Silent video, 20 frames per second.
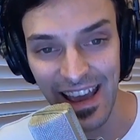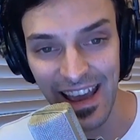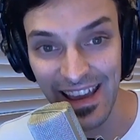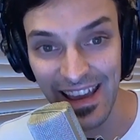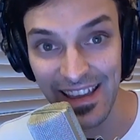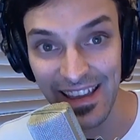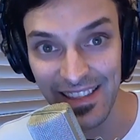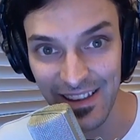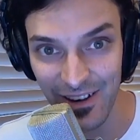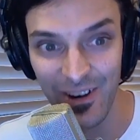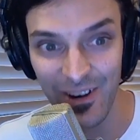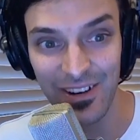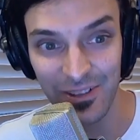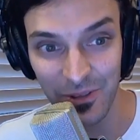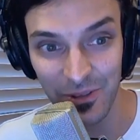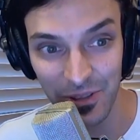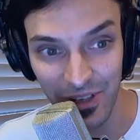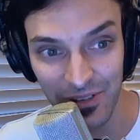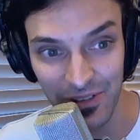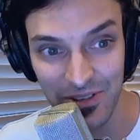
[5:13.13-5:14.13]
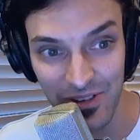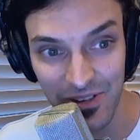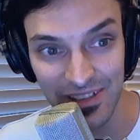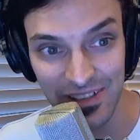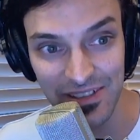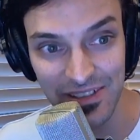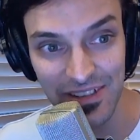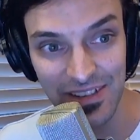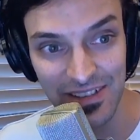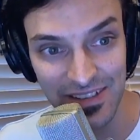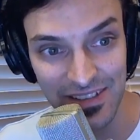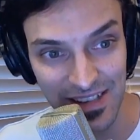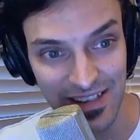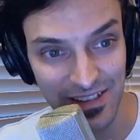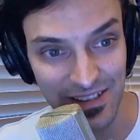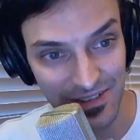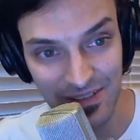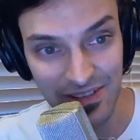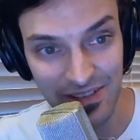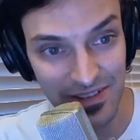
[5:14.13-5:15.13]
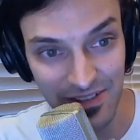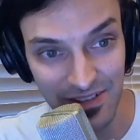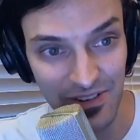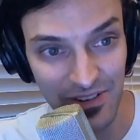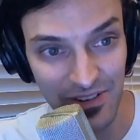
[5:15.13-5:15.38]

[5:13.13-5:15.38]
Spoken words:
And the article goes on to continue